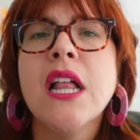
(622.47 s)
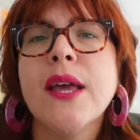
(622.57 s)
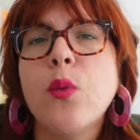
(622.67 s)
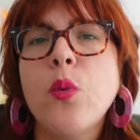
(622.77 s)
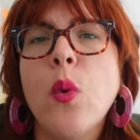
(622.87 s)

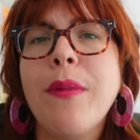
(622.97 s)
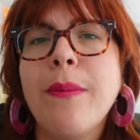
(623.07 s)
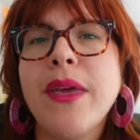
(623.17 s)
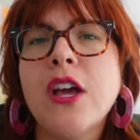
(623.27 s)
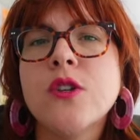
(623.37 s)
Like we will
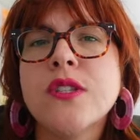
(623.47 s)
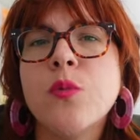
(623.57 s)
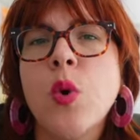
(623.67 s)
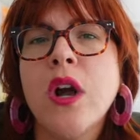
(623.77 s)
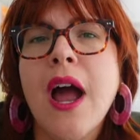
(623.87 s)
maybe go
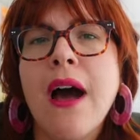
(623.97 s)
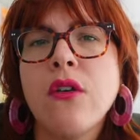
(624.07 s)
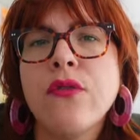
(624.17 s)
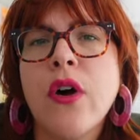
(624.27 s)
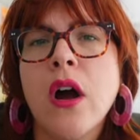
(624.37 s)
somewhere out
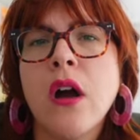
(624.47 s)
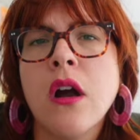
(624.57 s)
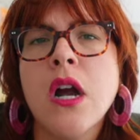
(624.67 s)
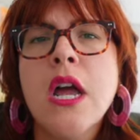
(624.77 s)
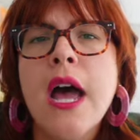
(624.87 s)
of our